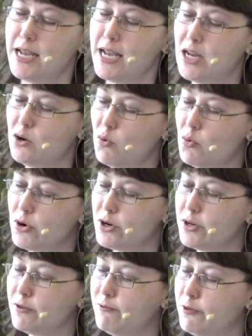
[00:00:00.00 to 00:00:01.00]
In
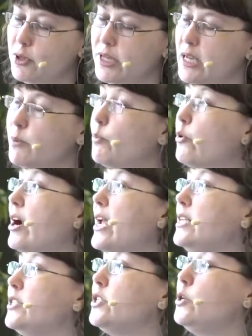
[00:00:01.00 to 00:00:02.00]
order to fully
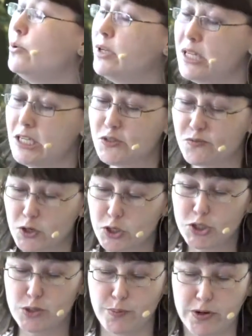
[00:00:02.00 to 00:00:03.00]
embrace unity's
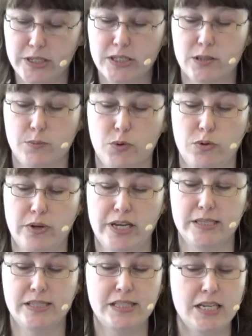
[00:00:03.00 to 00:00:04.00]
first principle
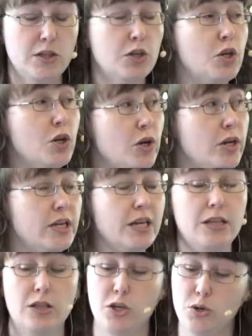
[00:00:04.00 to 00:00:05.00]
and see the good
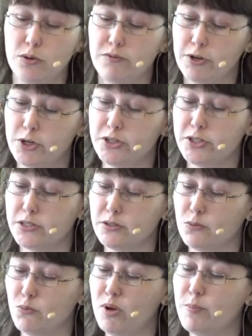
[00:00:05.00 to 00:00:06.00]
in the
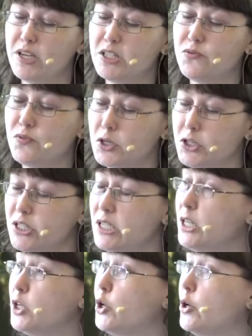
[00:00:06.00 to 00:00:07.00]
universe, we must first
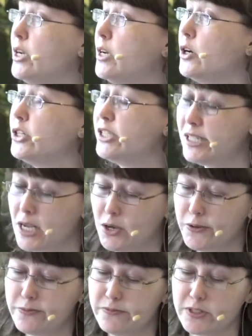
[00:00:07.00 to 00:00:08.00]
see the good in
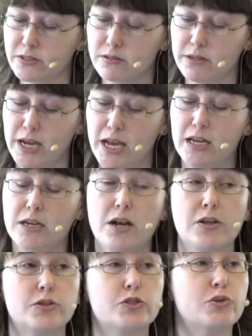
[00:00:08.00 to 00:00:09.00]
ourselves and in
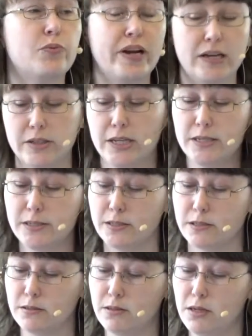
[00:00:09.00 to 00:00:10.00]
others around us.